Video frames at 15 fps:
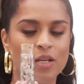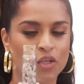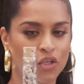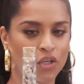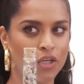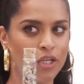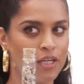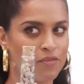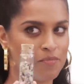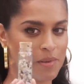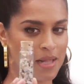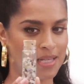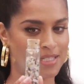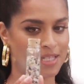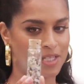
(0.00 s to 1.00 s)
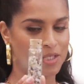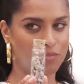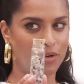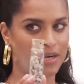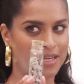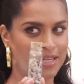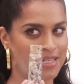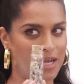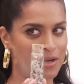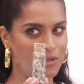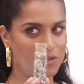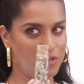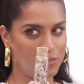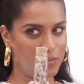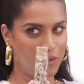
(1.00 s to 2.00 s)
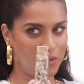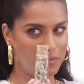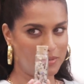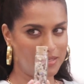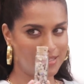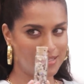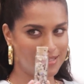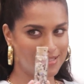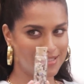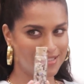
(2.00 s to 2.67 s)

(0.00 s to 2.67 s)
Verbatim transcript: it good if plastic is breaking down into smaller pieces?